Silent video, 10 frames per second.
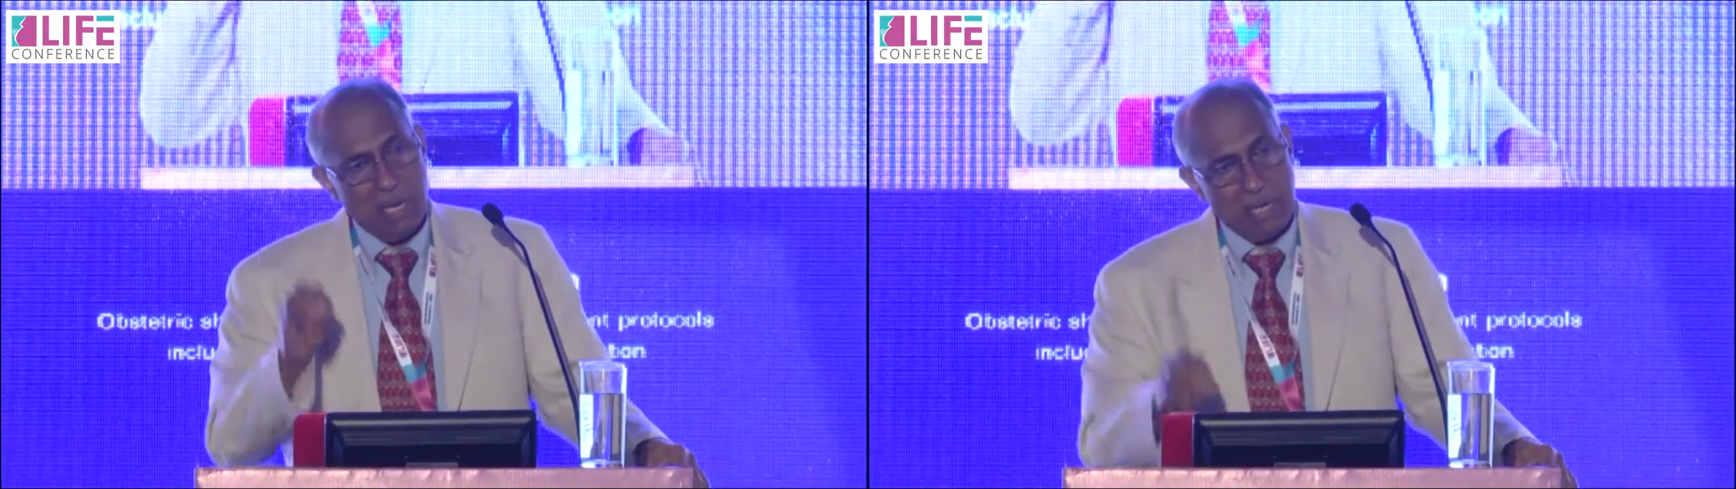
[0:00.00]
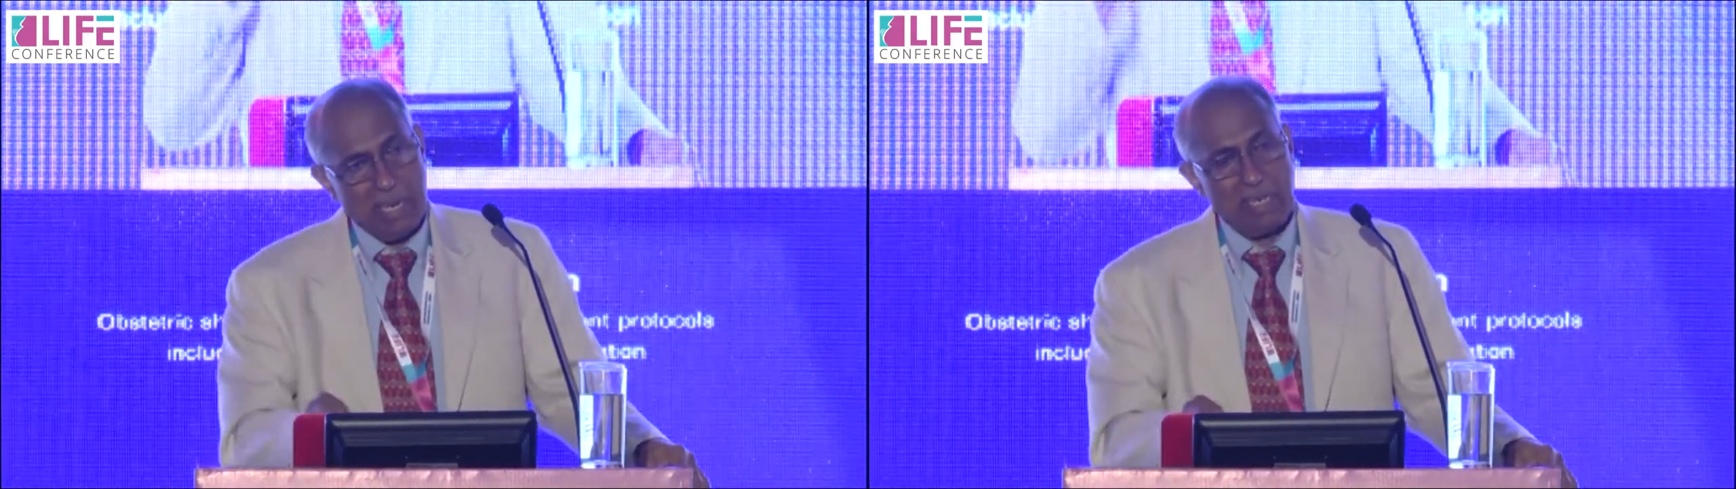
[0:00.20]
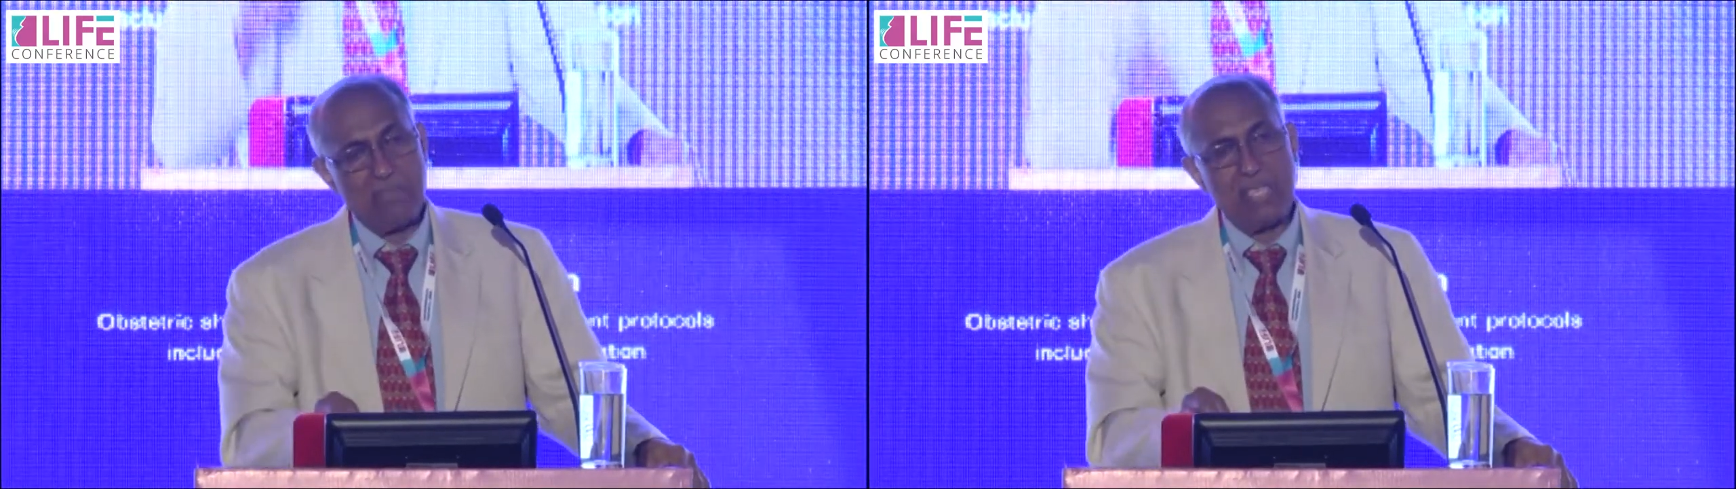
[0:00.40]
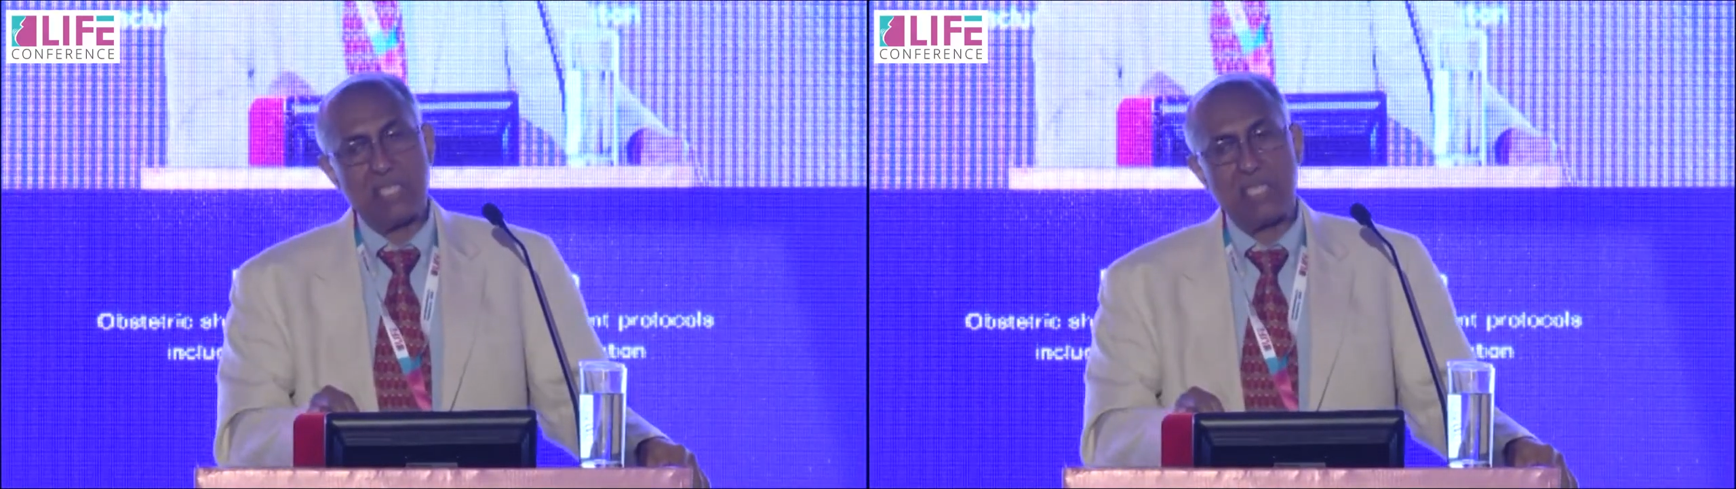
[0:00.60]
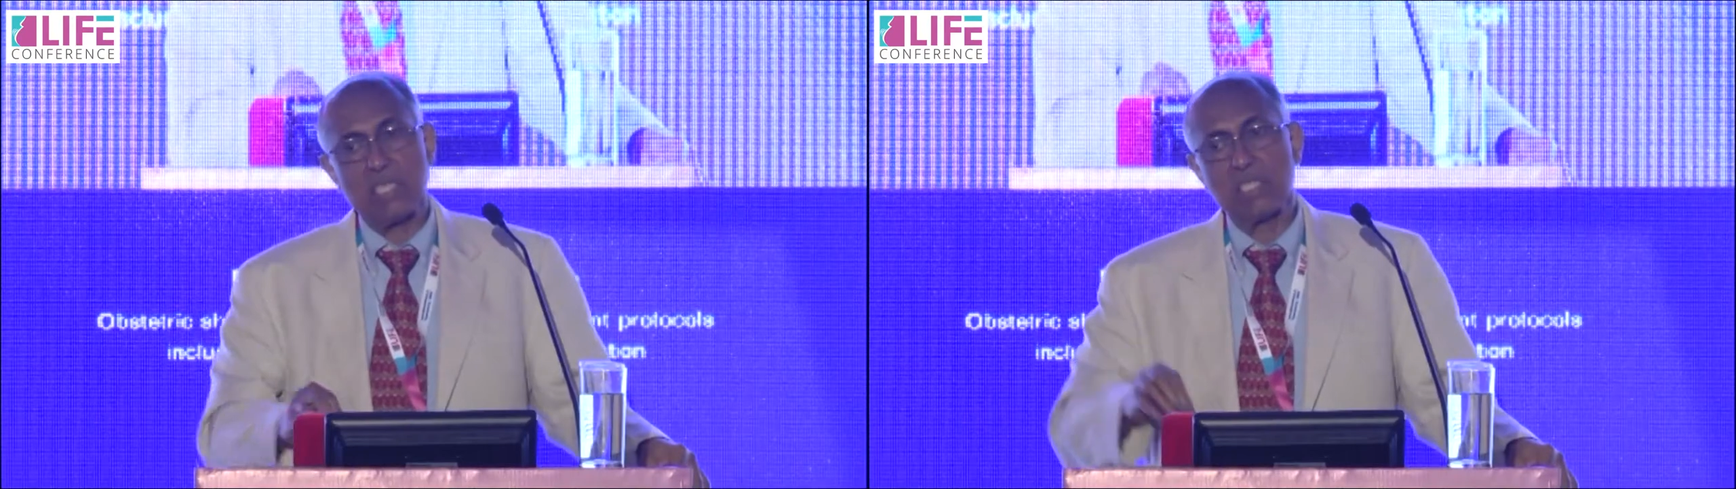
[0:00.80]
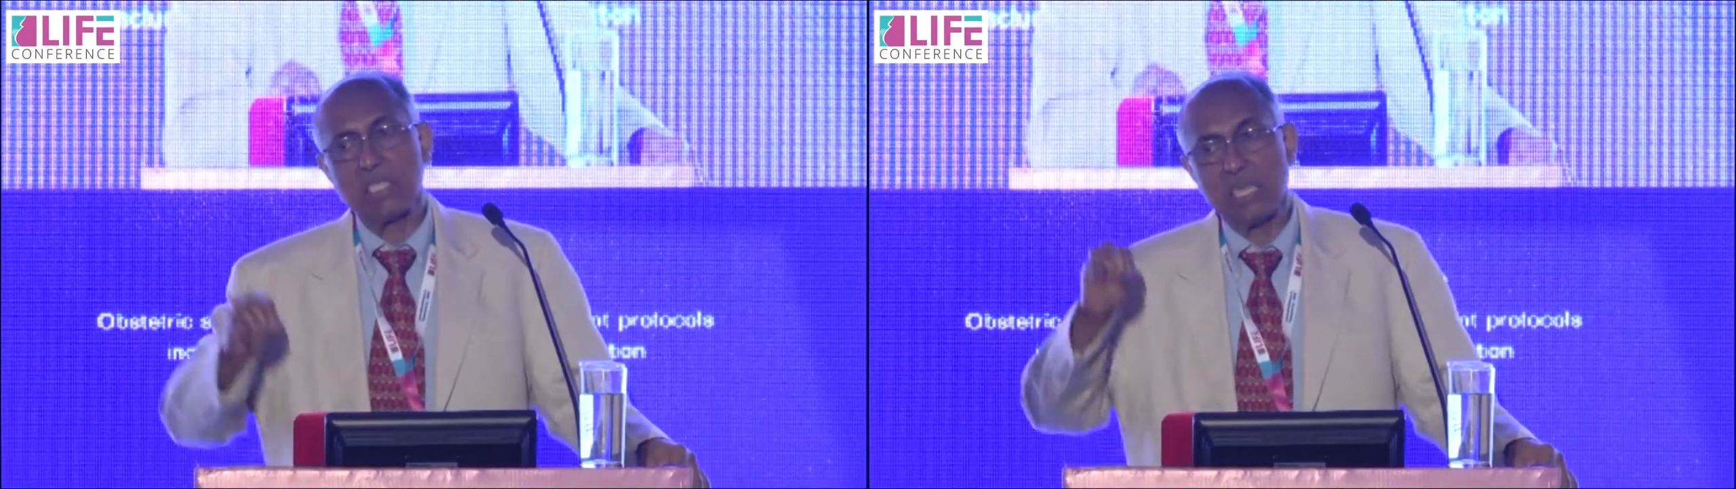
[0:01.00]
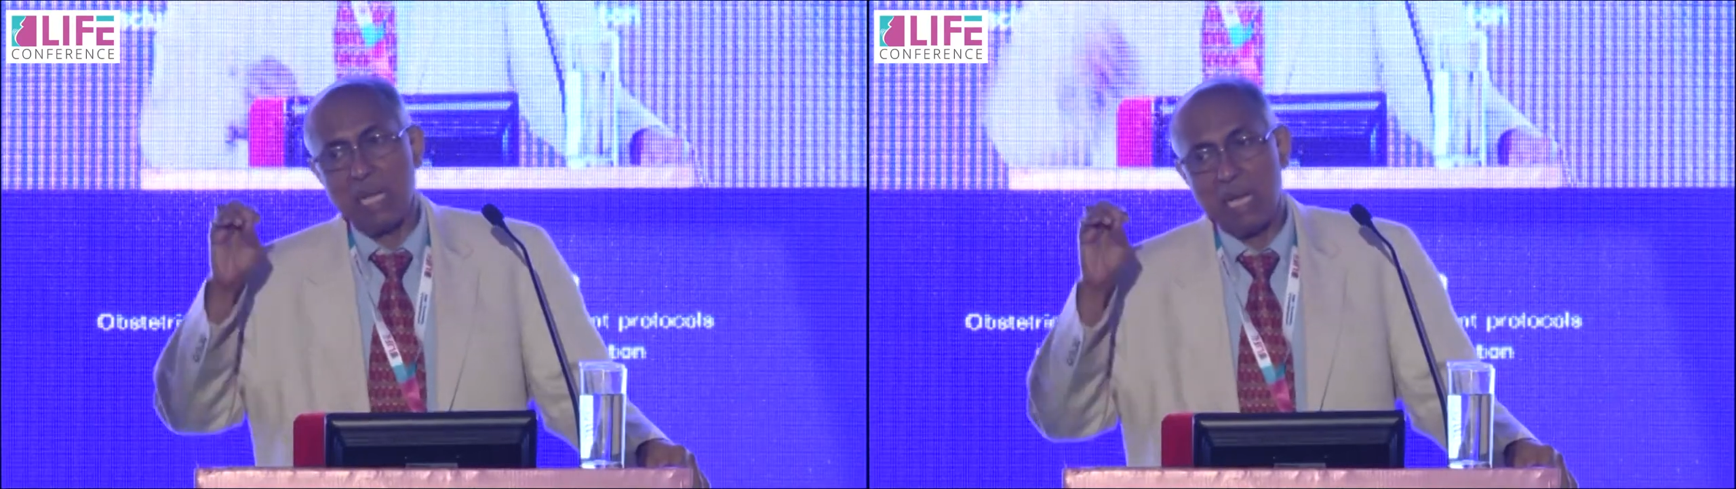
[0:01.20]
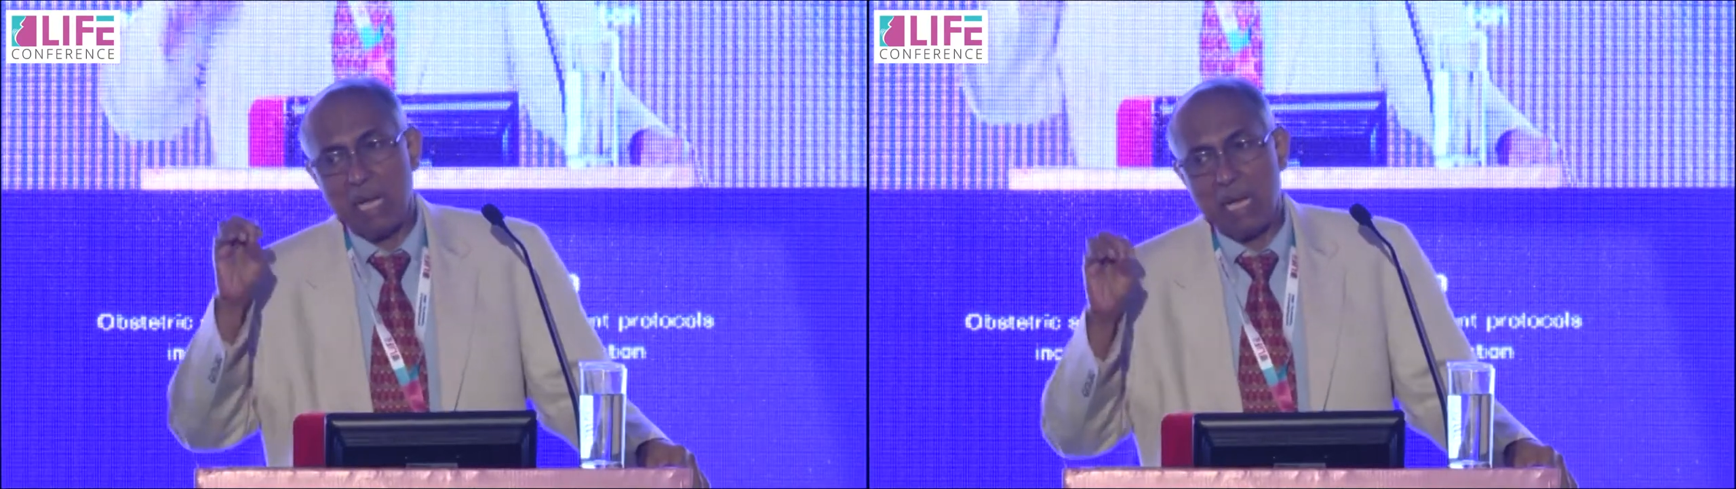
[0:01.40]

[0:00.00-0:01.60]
dead fetus and